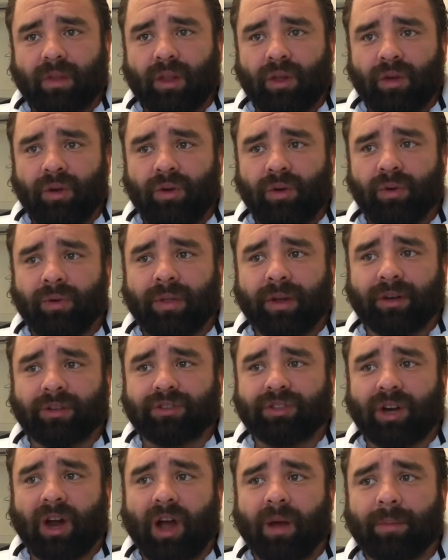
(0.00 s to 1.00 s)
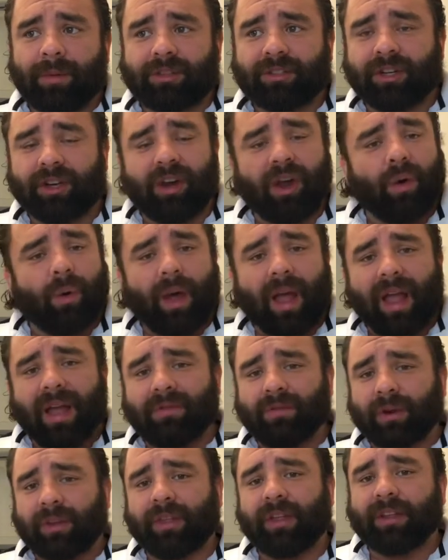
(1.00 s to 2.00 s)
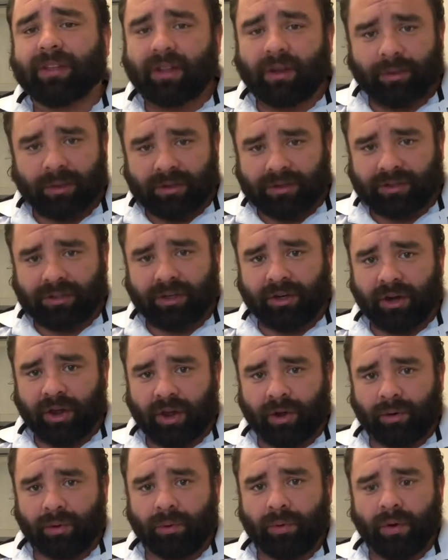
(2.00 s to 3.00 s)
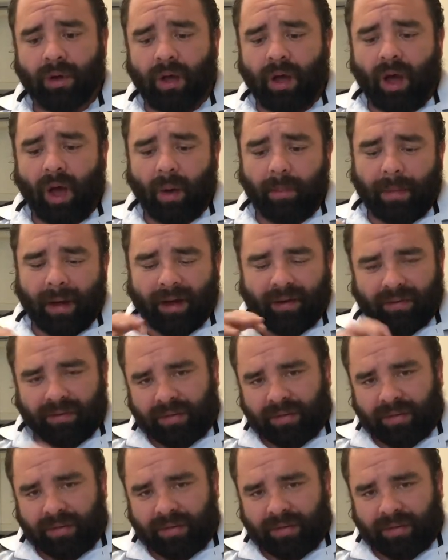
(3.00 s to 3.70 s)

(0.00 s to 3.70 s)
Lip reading: who their job is to know everything there is to know about